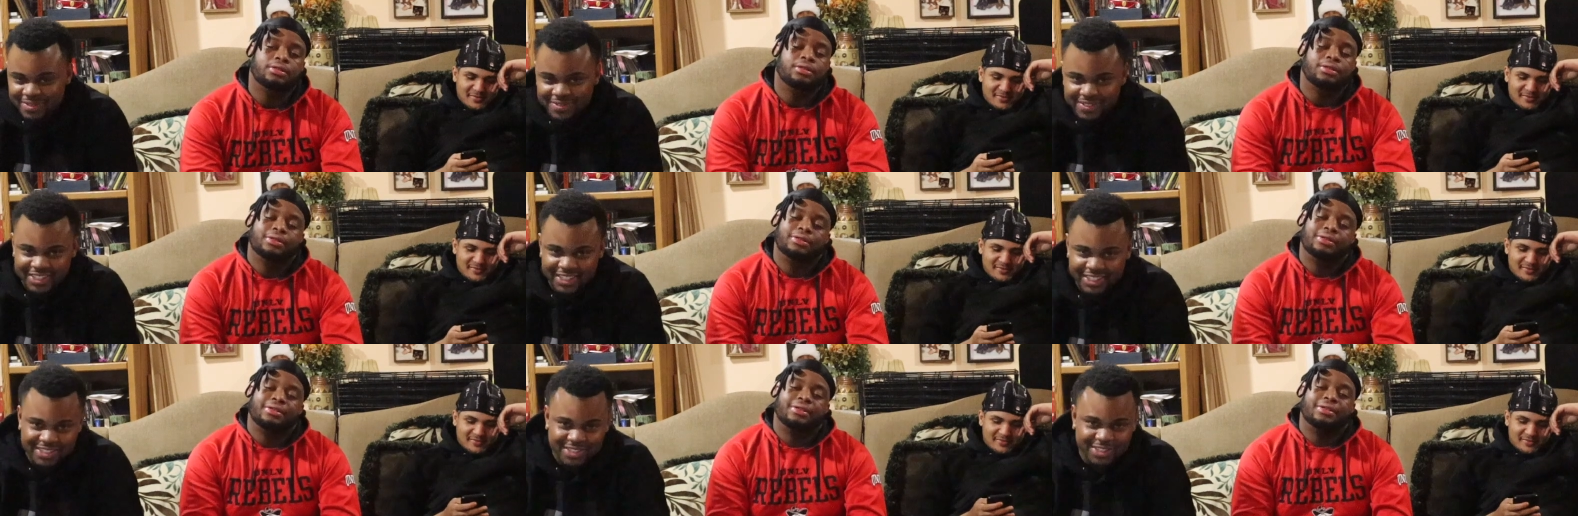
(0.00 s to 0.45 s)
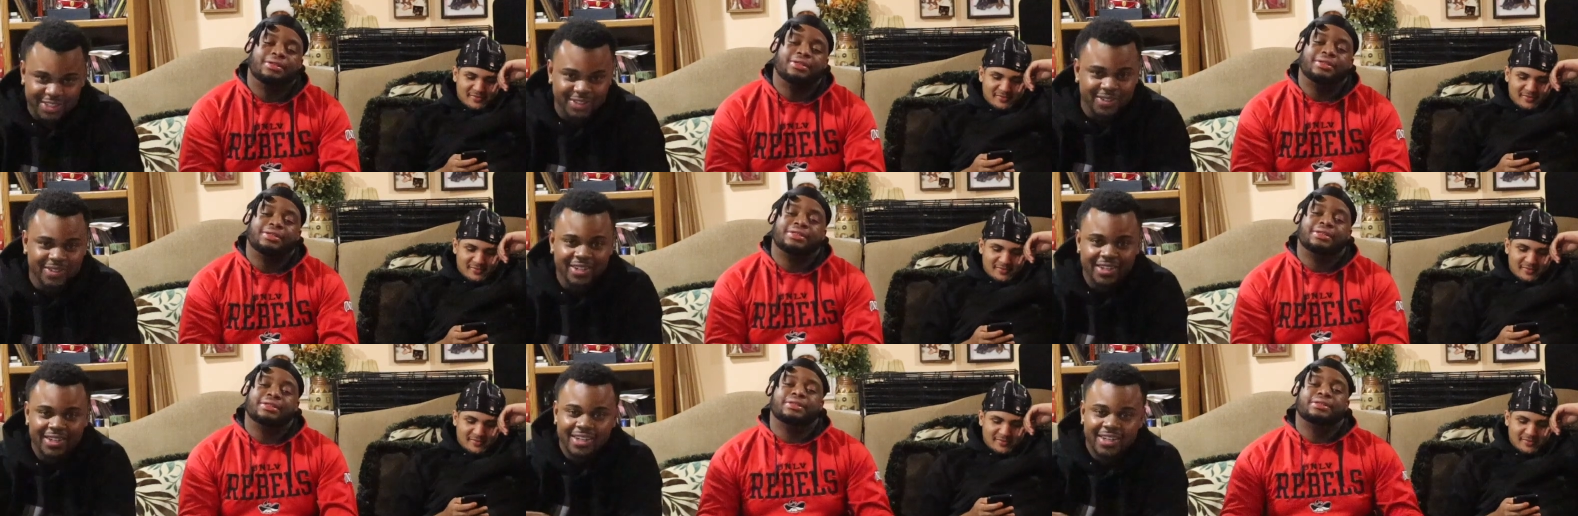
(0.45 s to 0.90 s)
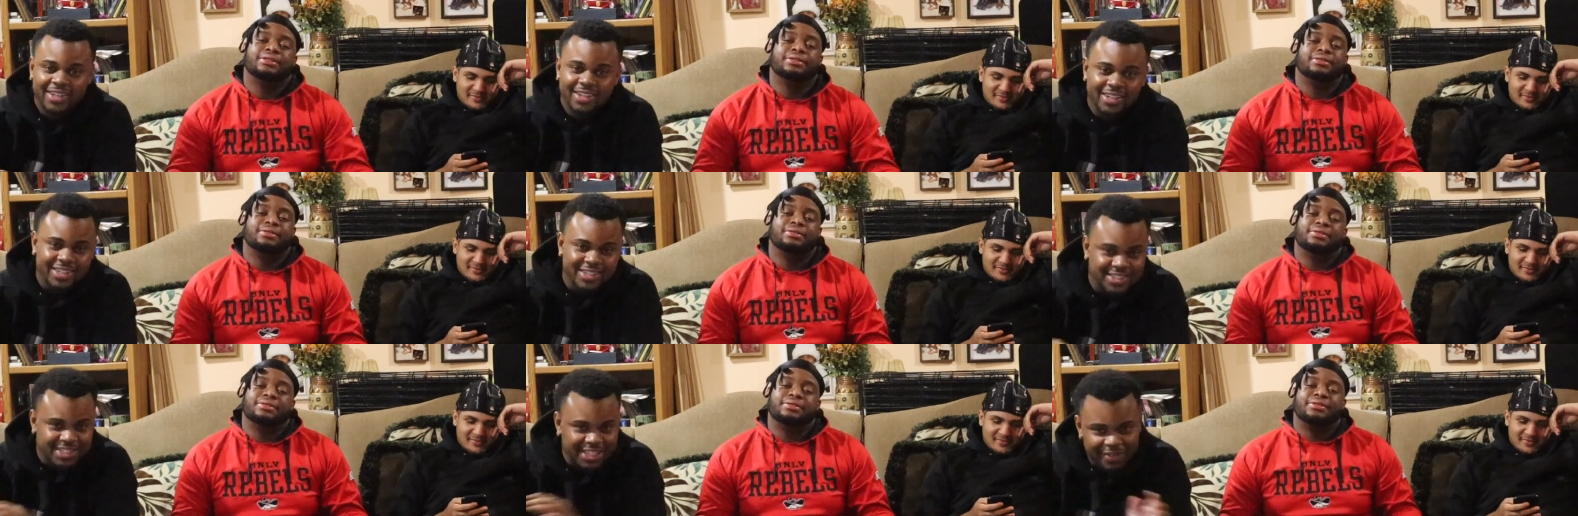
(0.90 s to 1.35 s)
Speaker 1: what I'm saying? So
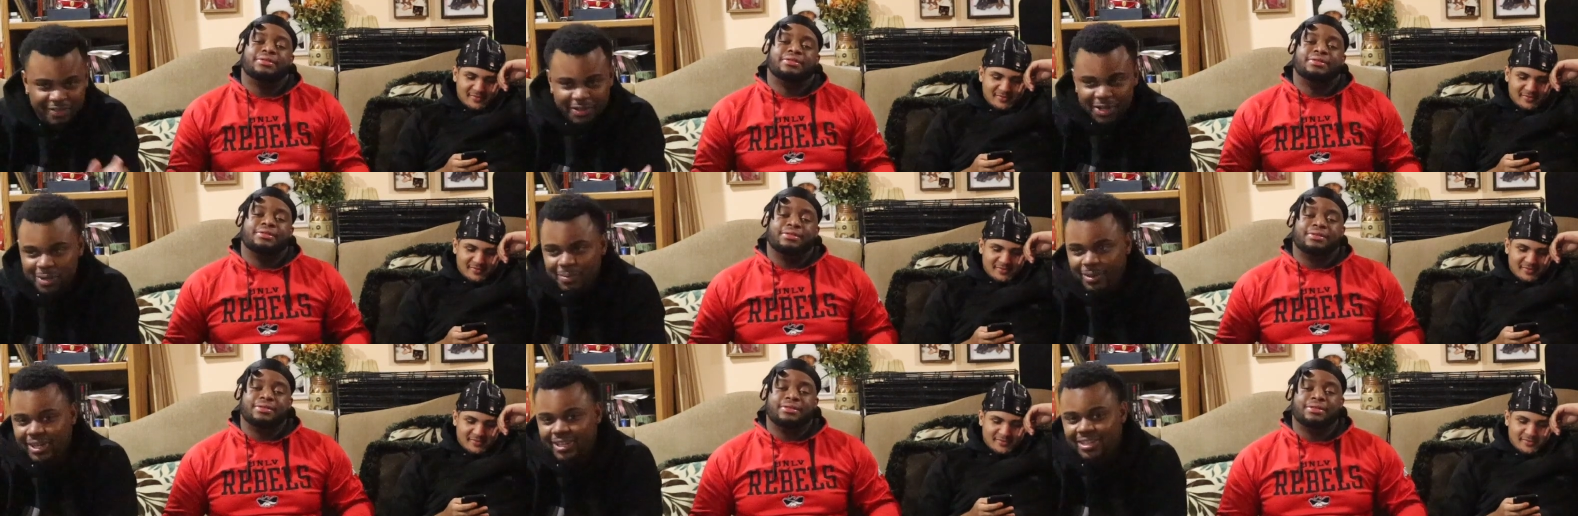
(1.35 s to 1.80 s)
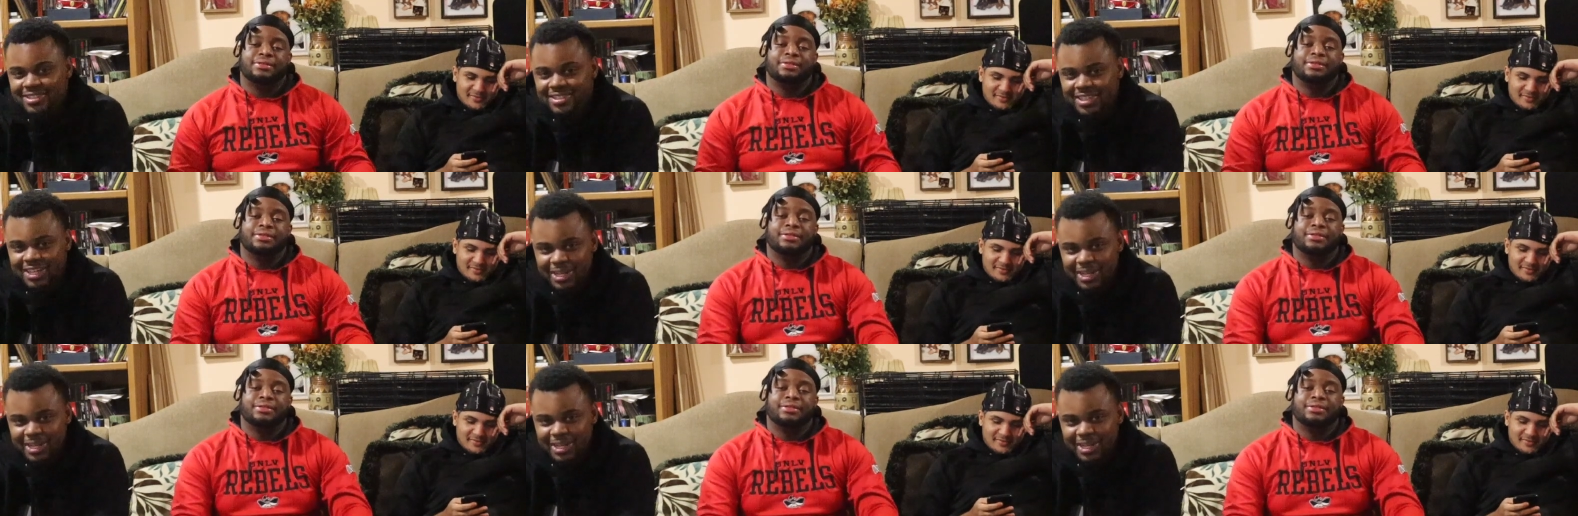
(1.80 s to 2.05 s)
let's save everybody the